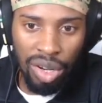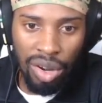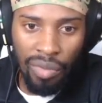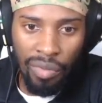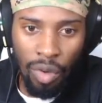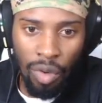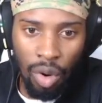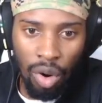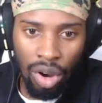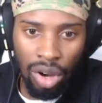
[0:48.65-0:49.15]
their
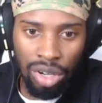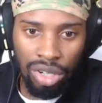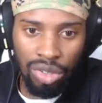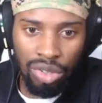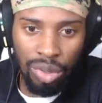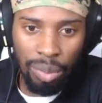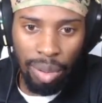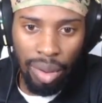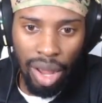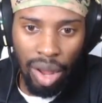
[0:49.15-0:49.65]

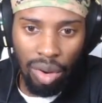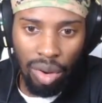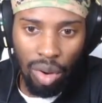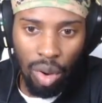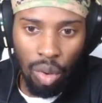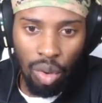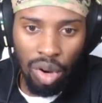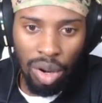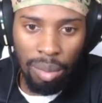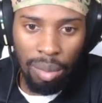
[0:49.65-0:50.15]
400-pound
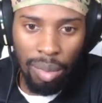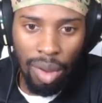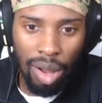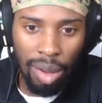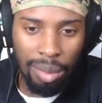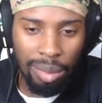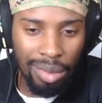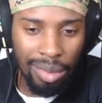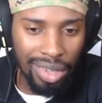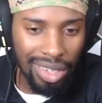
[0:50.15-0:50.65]
ogre mom